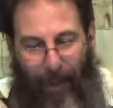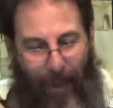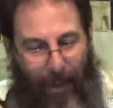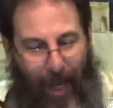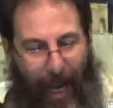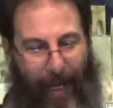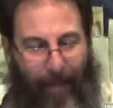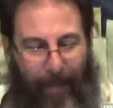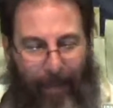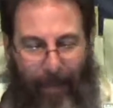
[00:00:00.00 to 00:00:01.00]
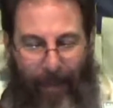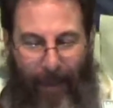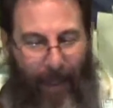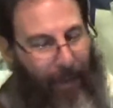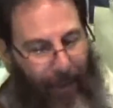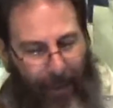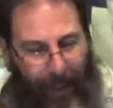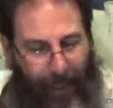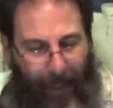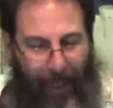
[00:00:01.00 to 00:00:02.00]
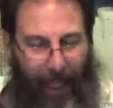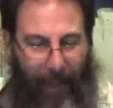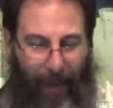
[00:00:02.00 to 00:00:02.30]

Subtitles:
you decide to do such a thing?